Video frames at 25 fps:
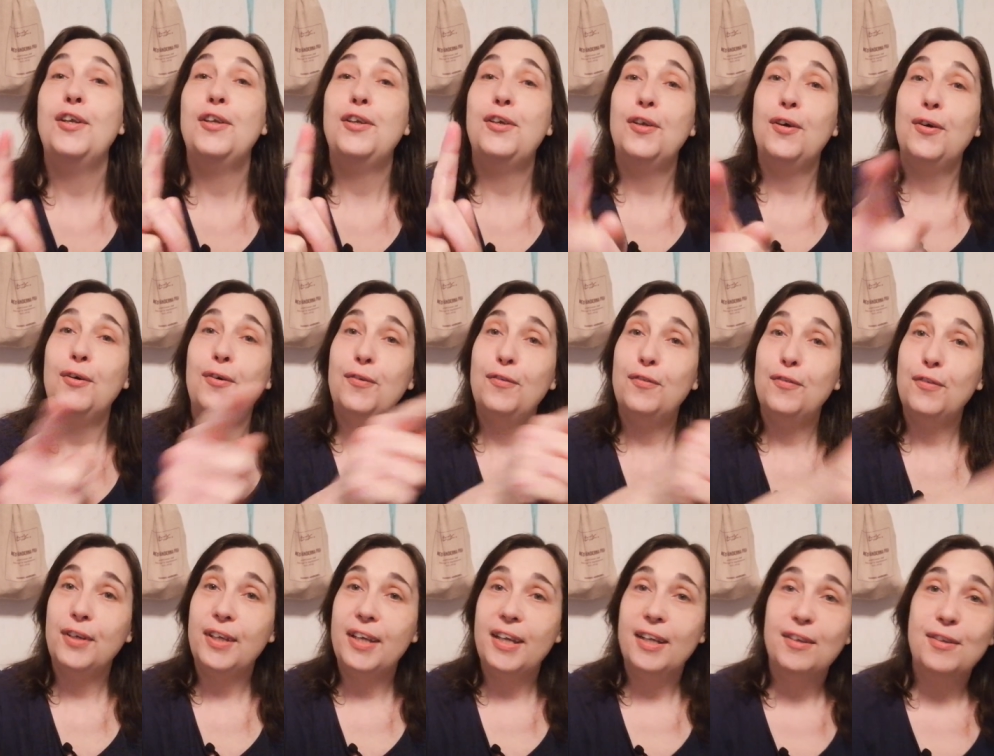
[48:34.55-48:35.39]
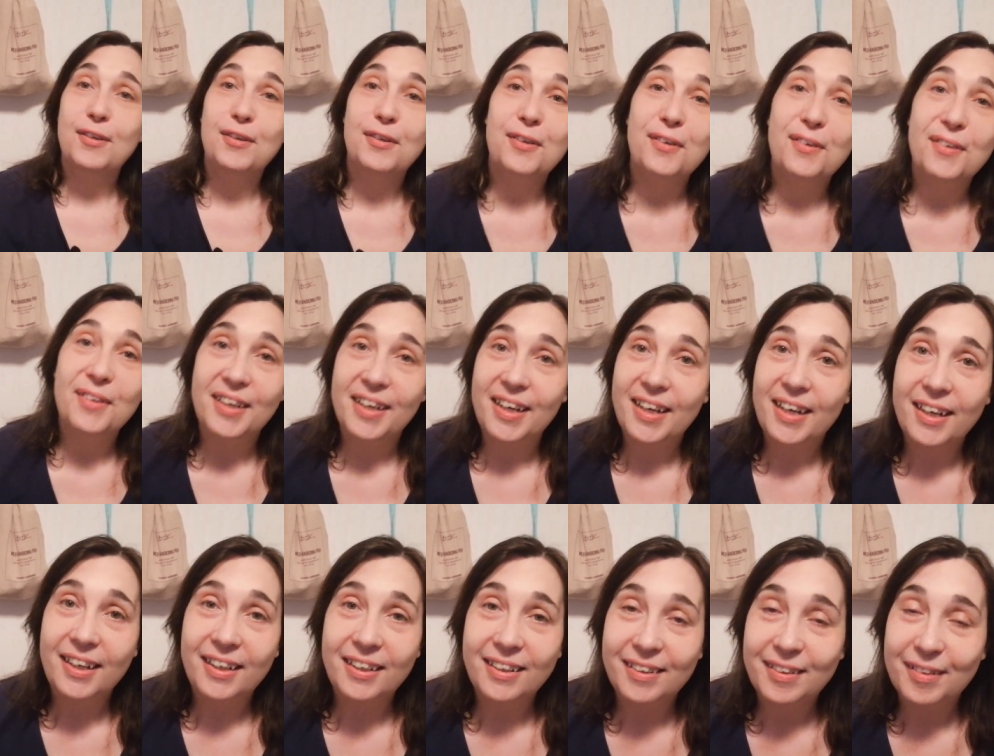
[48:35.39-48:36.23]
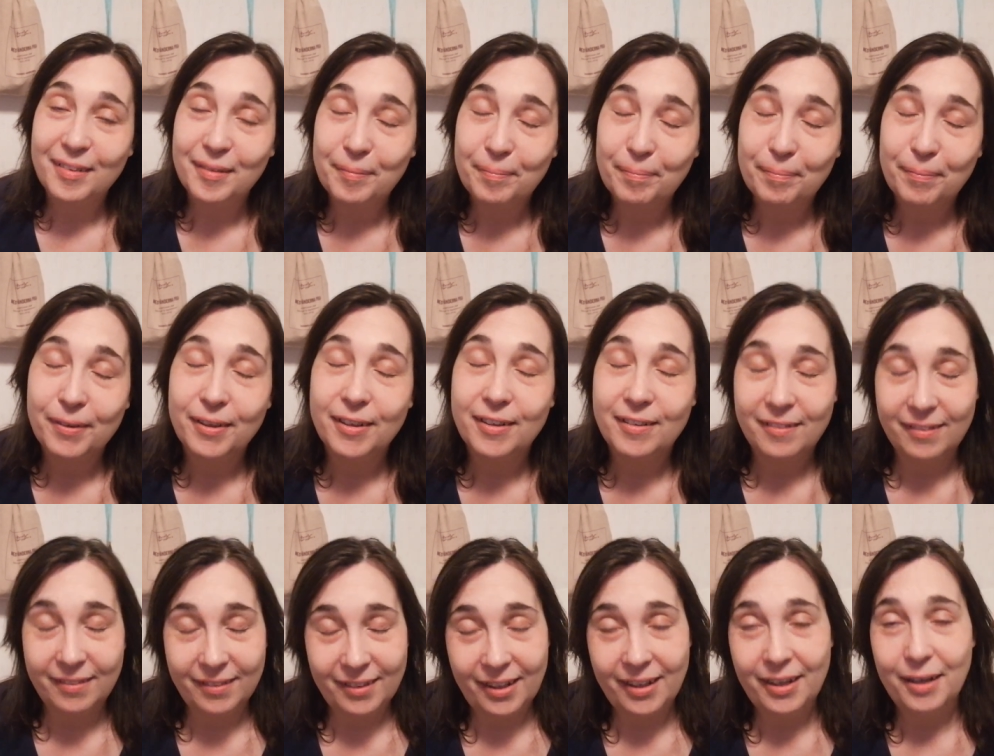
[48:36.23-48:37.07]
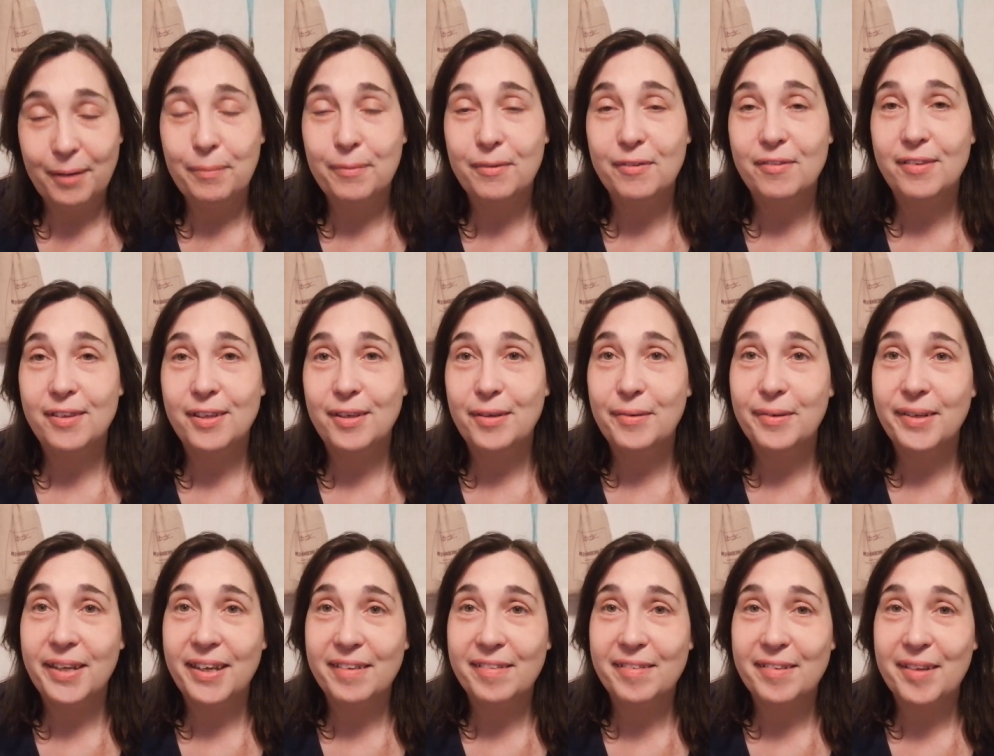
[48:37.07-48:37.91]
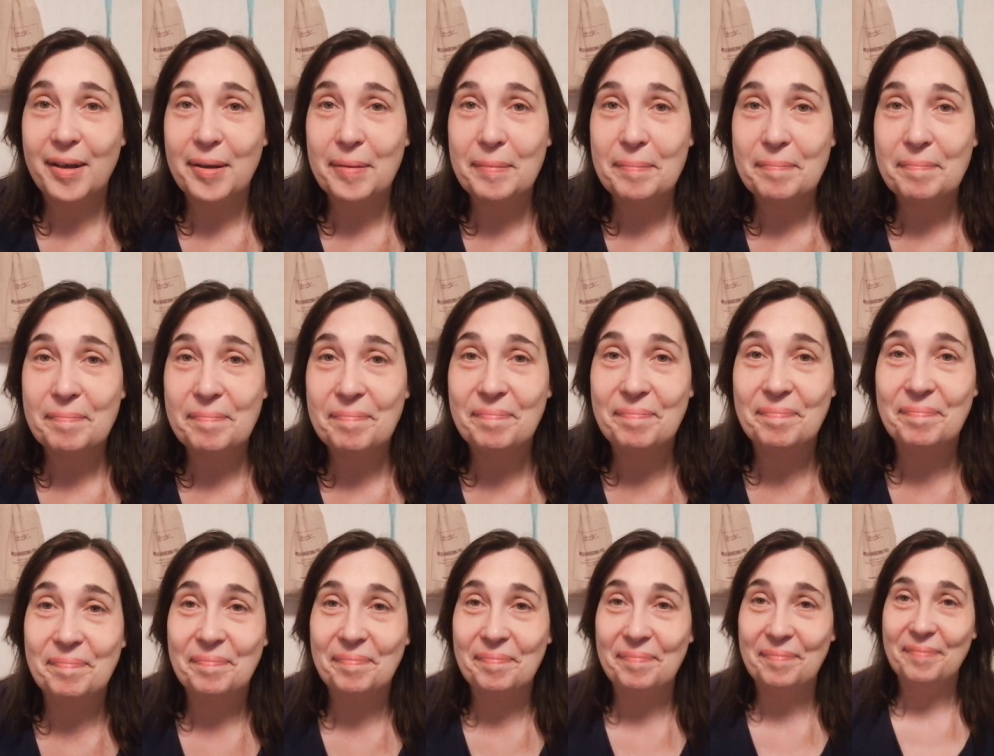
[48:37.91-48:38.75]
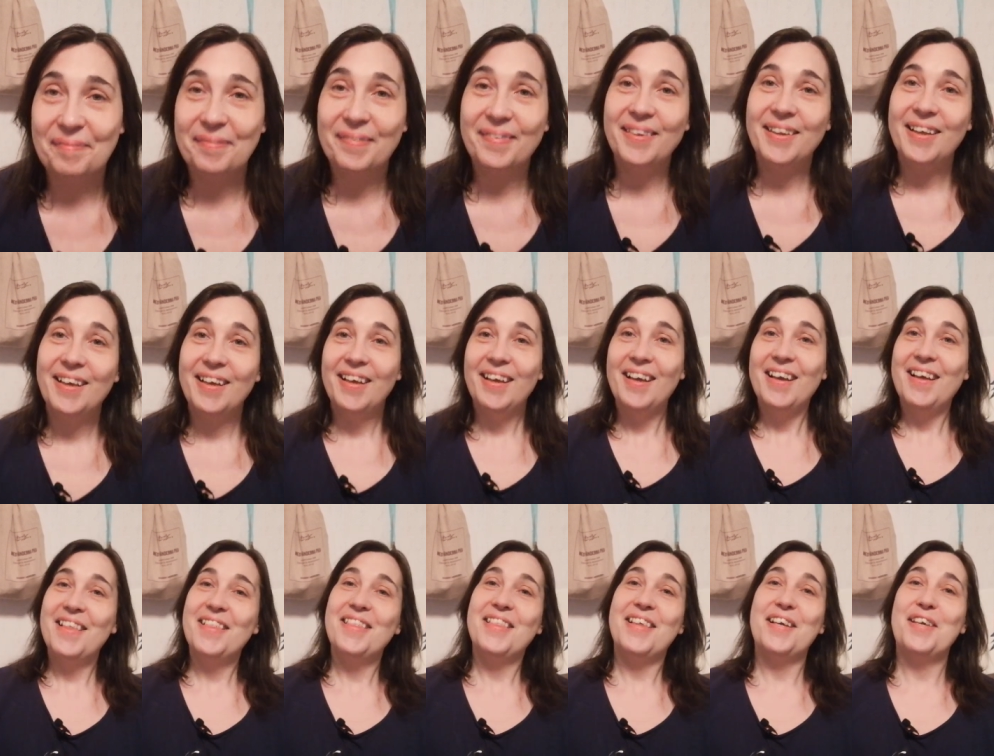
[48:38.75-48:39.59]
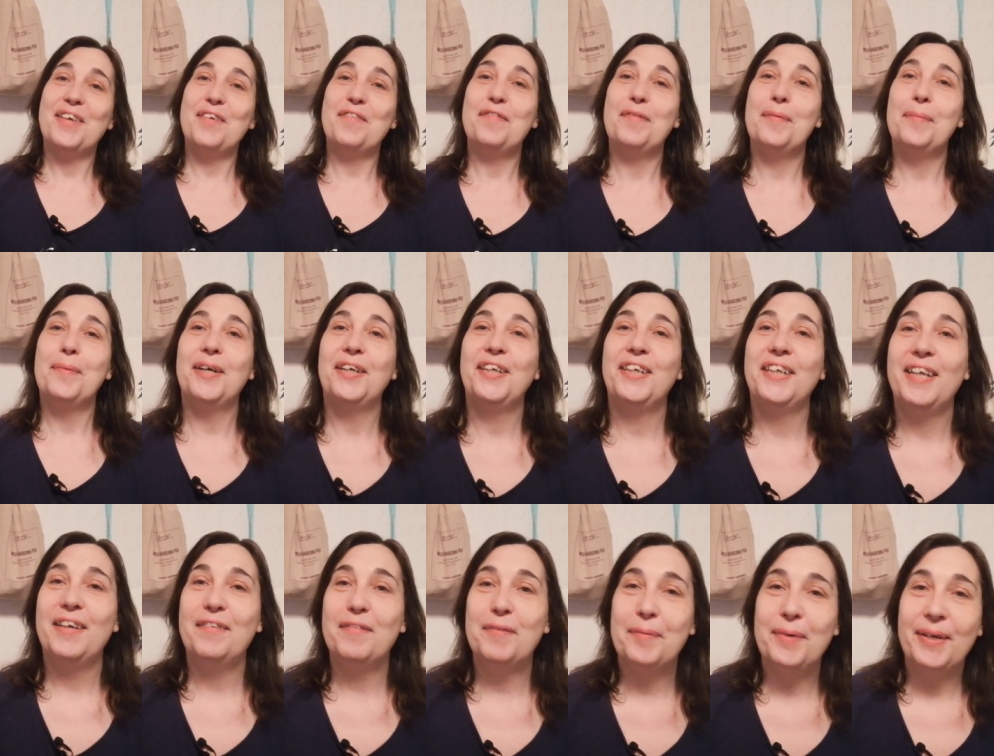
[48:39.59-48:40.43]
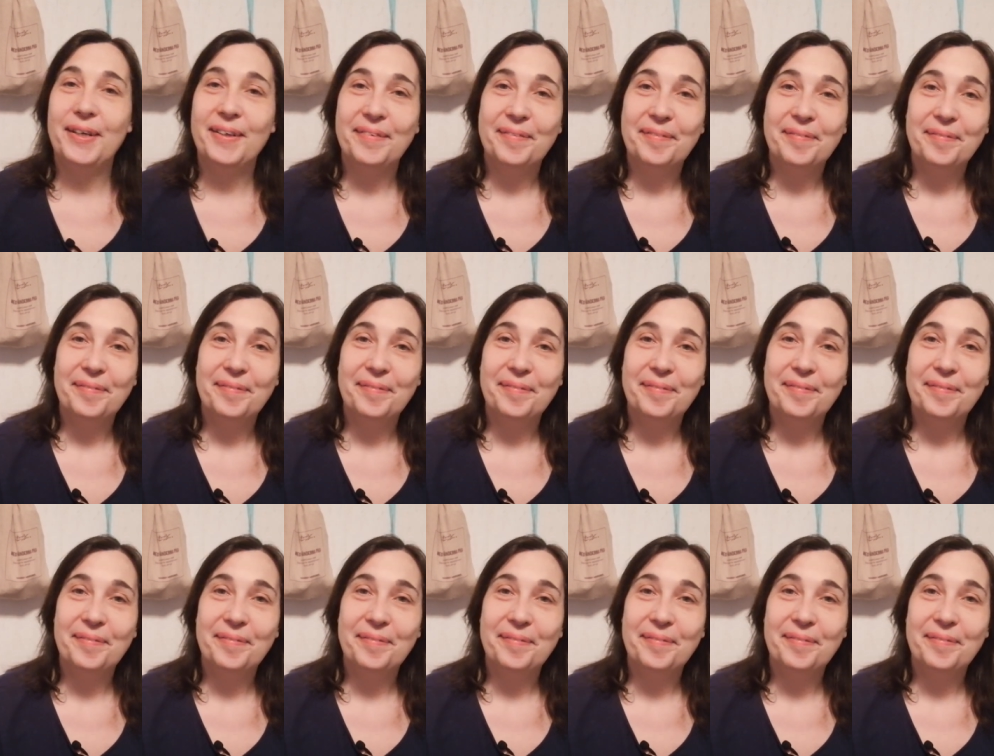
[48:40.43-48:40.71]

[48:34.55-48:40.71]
don't forget to do that, because then I will see you next time. Thank you for watching, everyone.